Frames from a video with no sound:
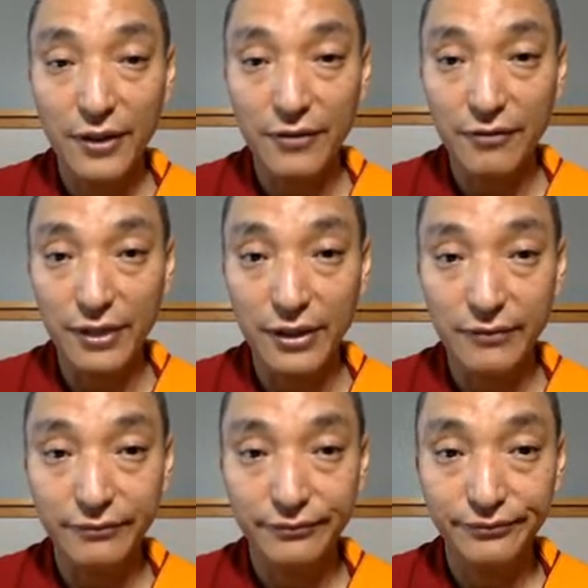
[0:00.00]
the three.
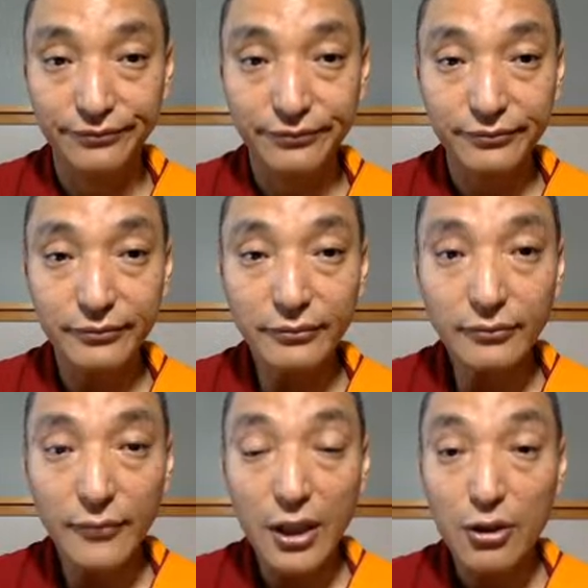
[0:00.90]

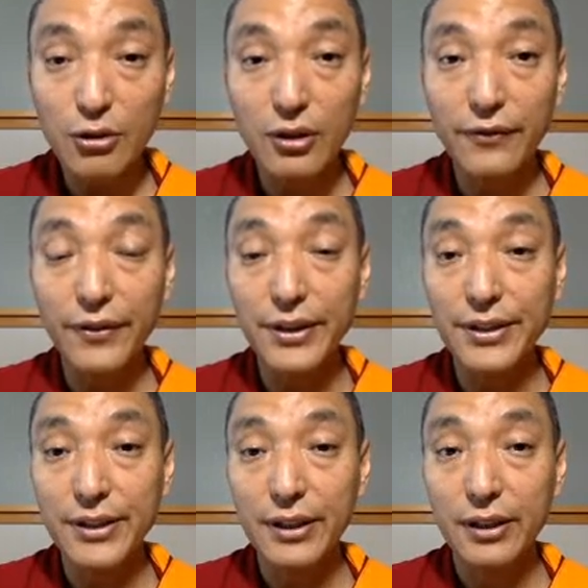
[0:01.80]
So the
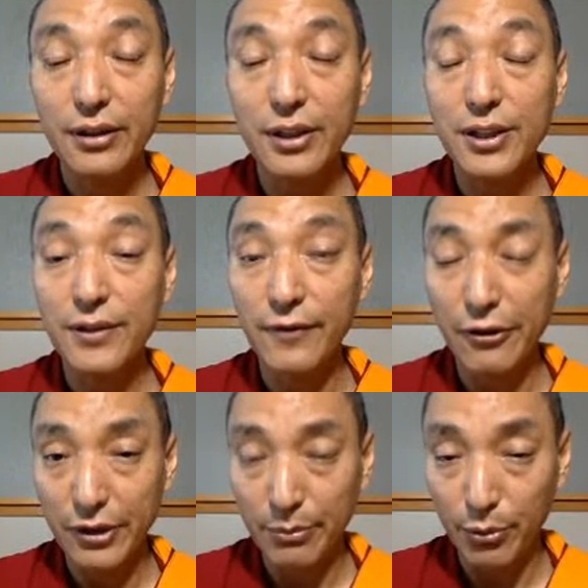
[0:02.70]
first, this is
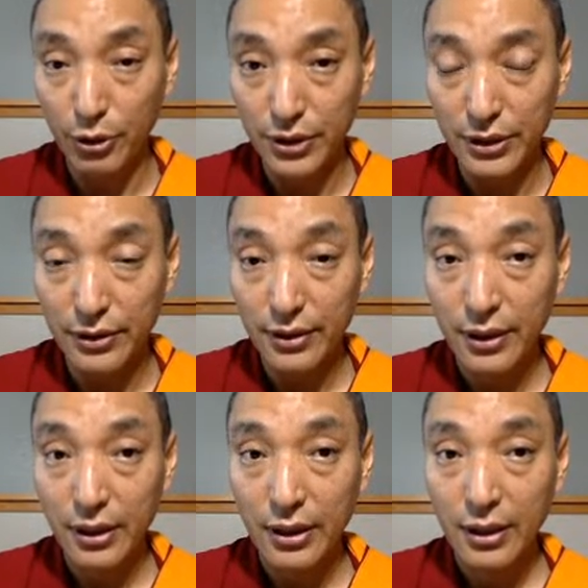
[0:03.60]
very important,
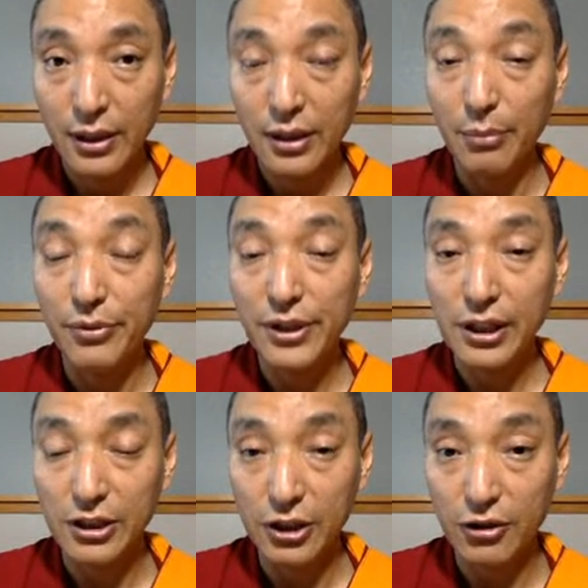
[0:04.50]
the
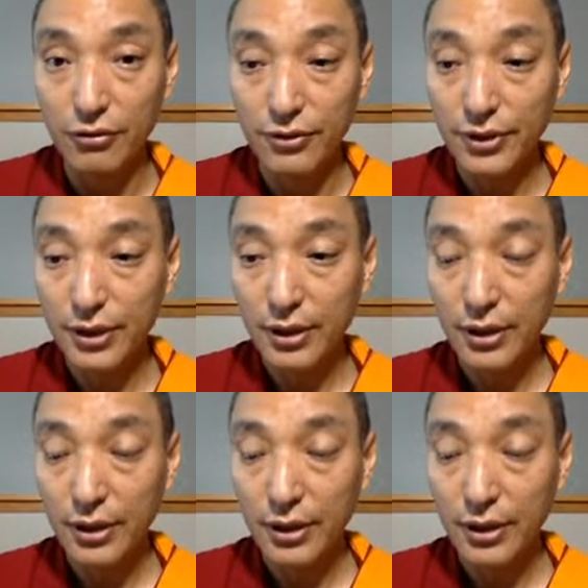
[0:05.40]
preconditions.